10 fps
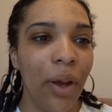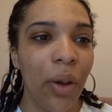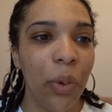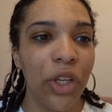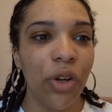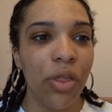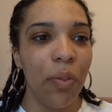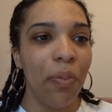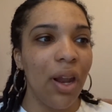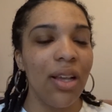which on the
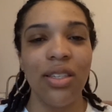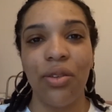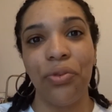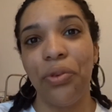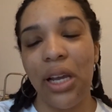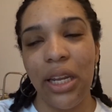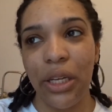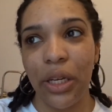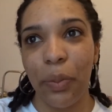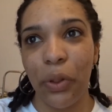plus is really
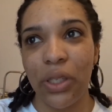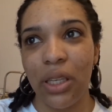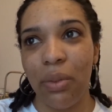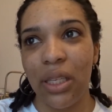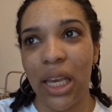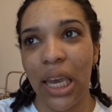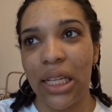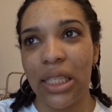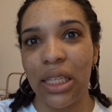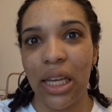good because it means I
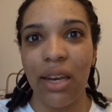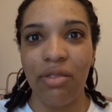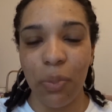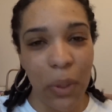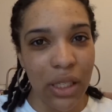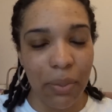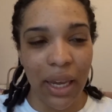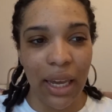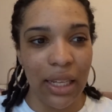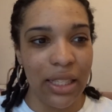get to kind of speak to my
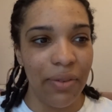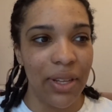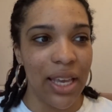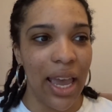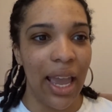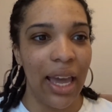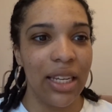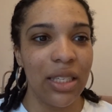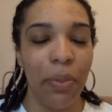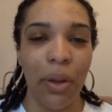kids every day, and
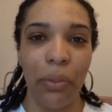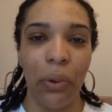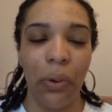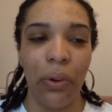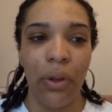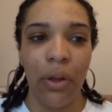it's a bit more,